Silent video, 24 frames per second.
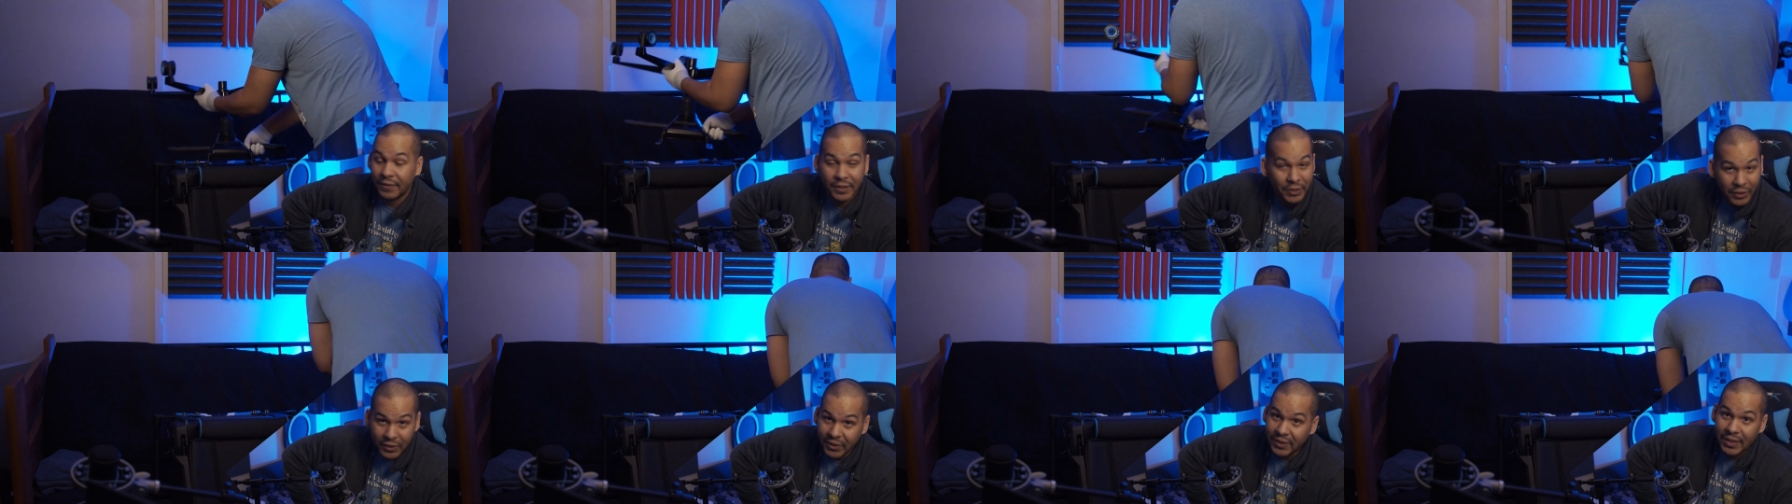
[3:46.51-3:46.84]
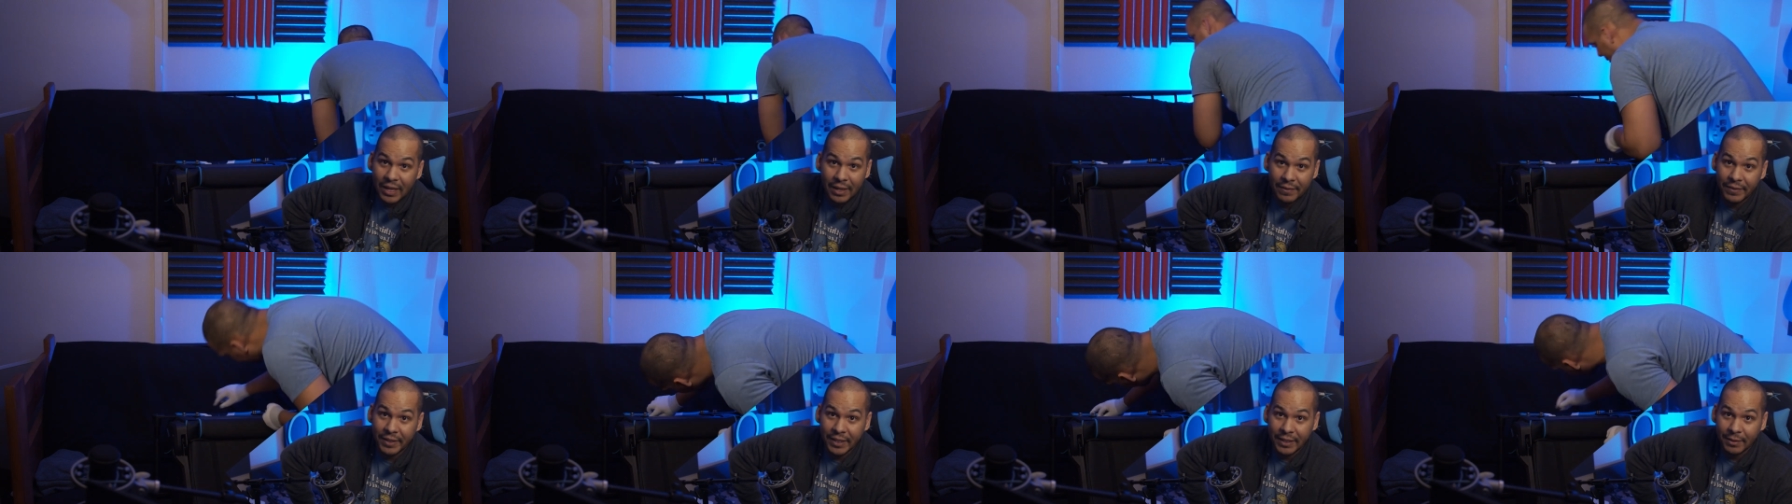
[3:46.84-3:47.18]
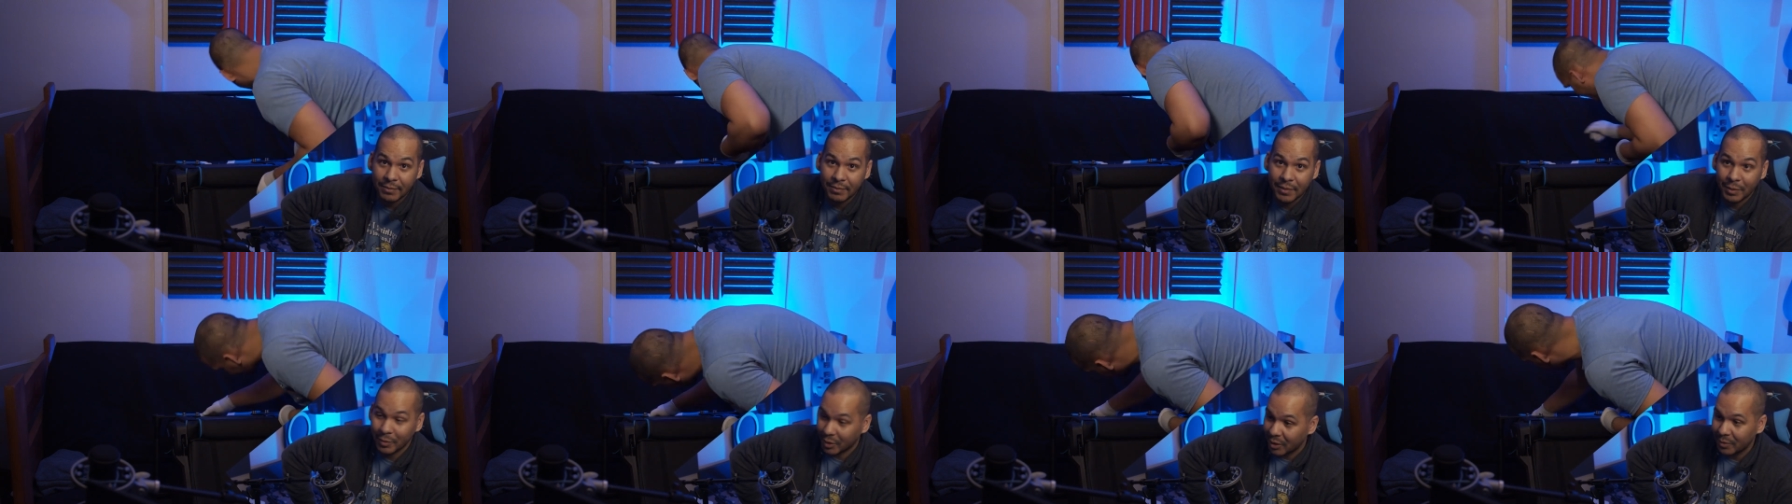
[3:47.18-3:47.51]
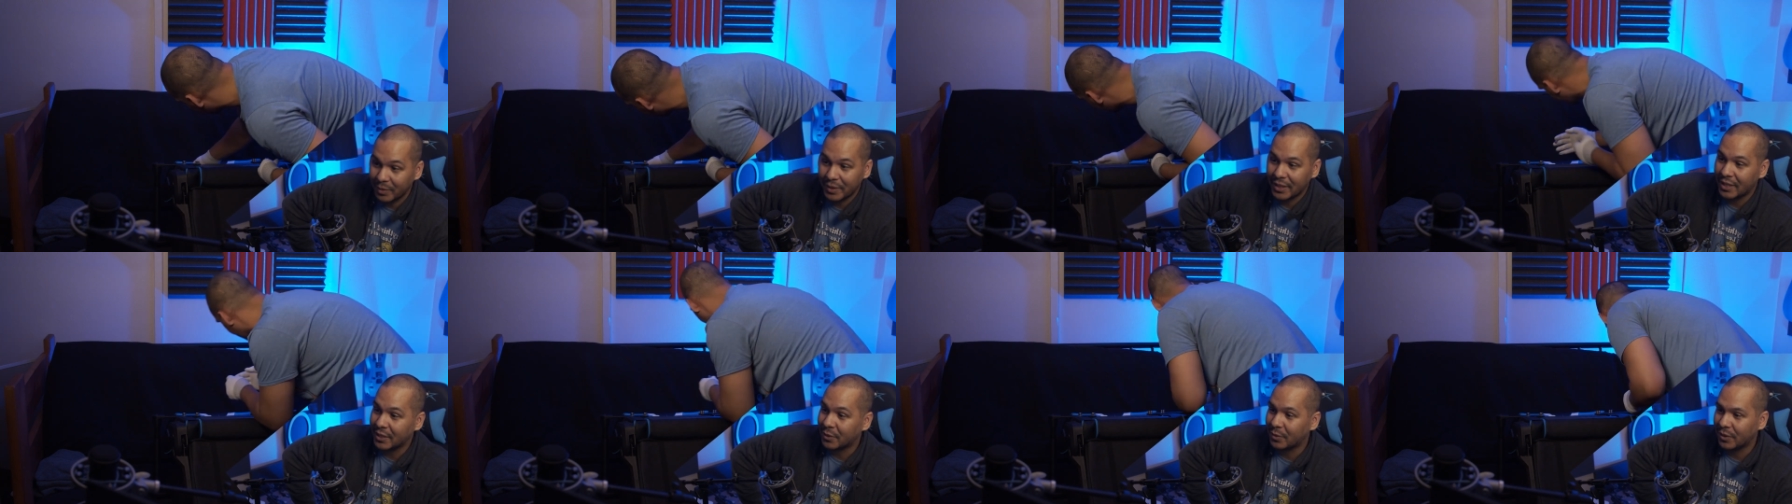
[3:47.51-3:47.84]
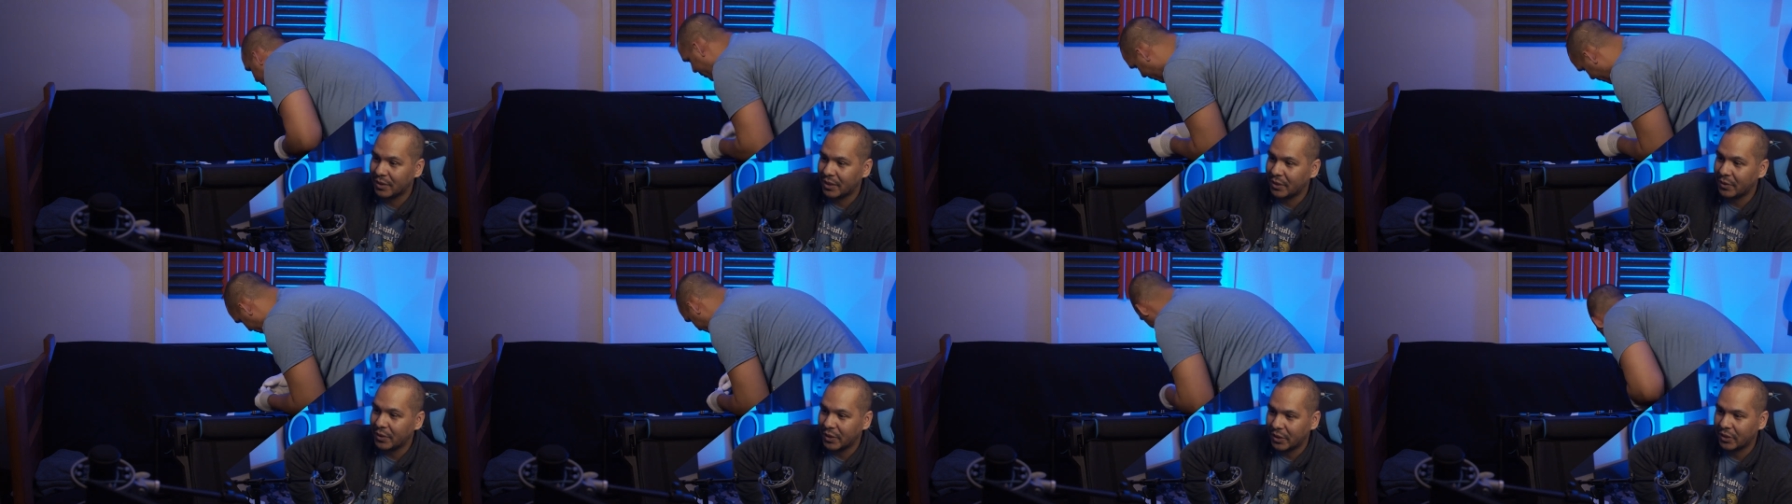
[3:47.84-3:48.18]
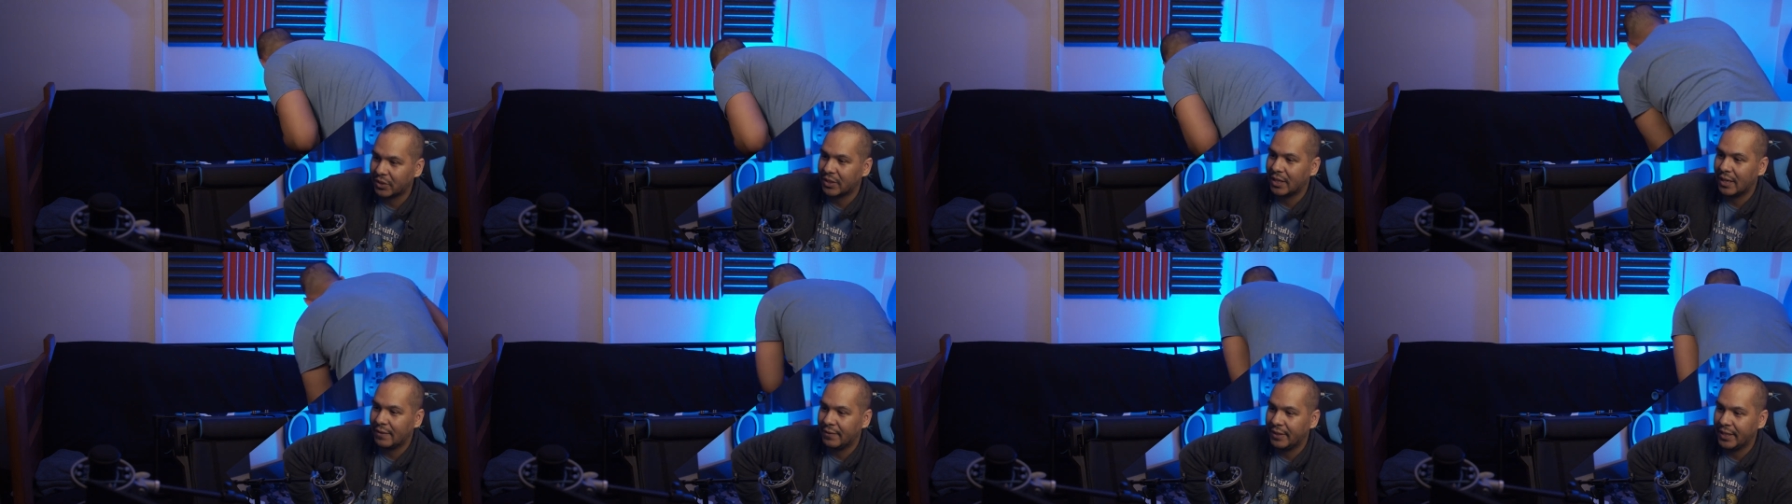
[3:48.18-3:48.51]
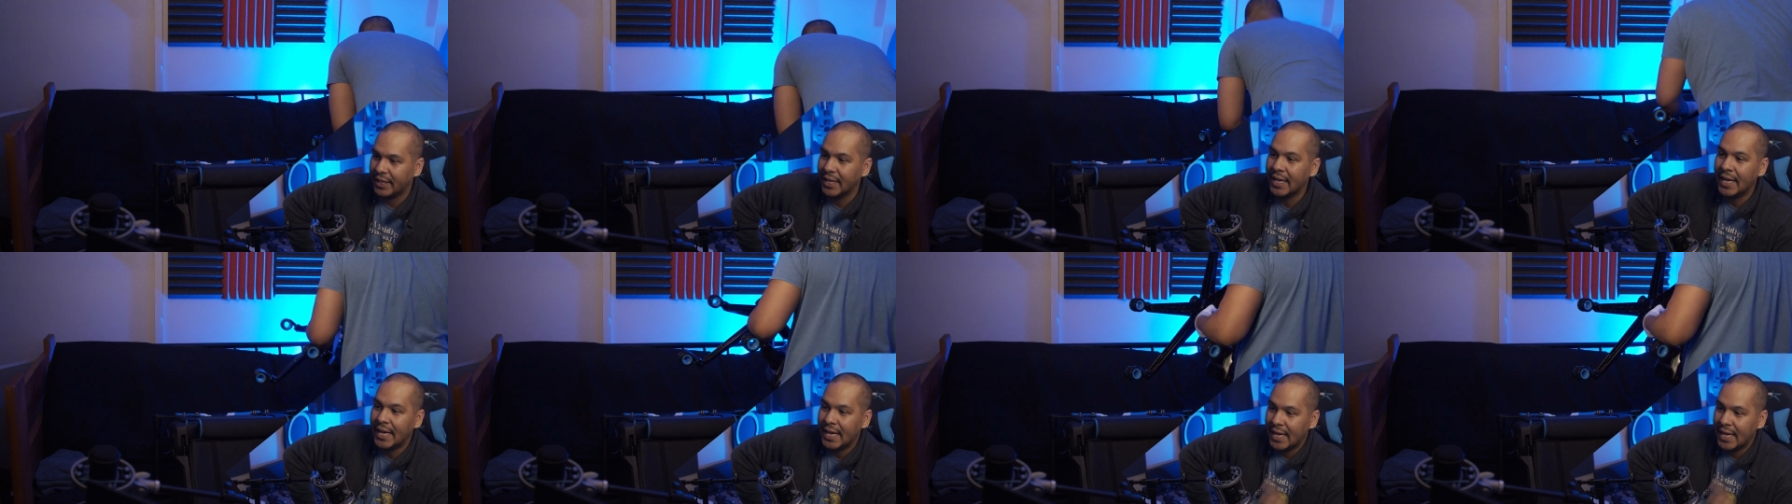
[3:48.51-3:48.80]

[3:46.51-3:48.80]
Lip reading: It looks heavy. I'm gonna be honest with you, it looks heavy.